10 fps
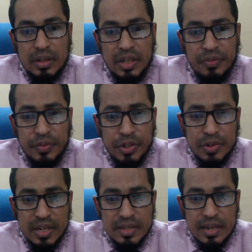If your
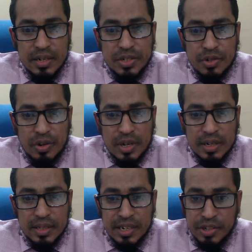answer is shorter
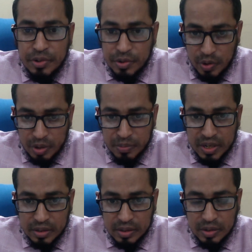than your
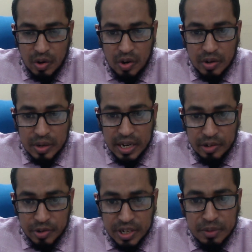requirement or
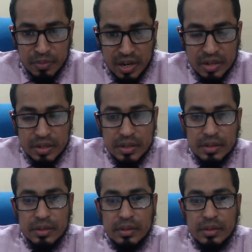allocated marks,